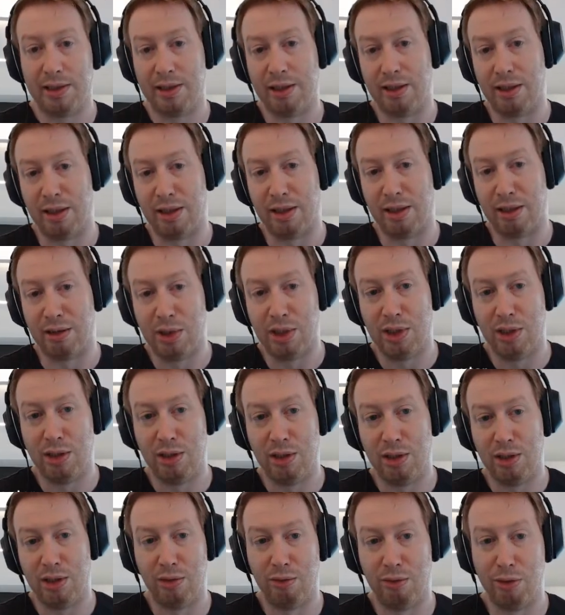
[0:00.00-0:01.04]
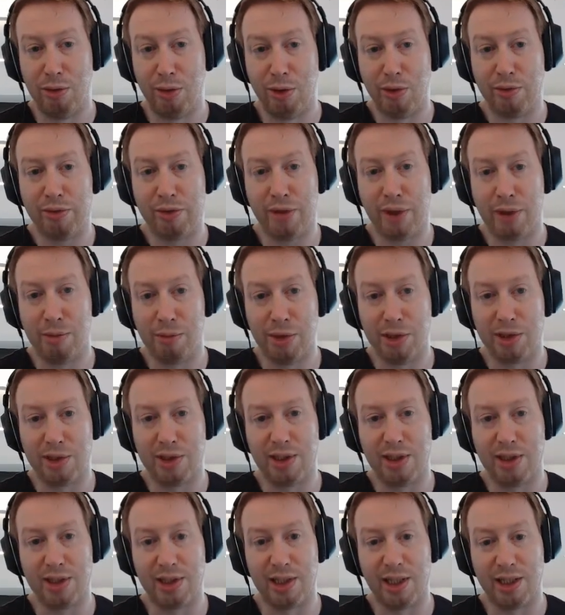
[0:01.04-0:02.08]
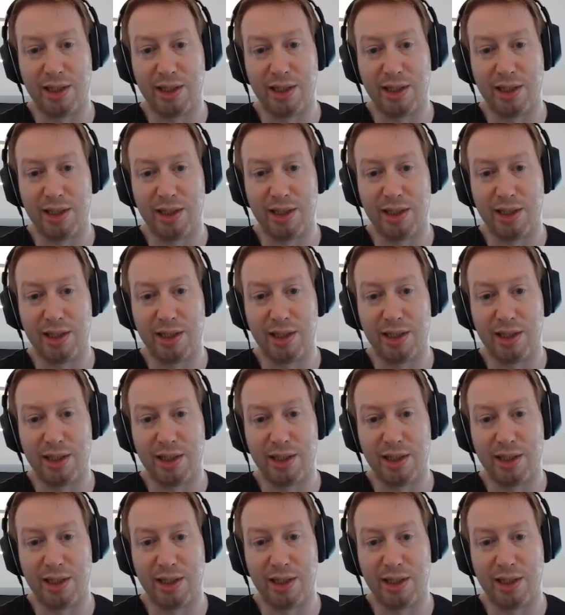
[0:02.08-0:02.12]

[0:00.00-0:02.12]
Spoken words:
But the rule of thumb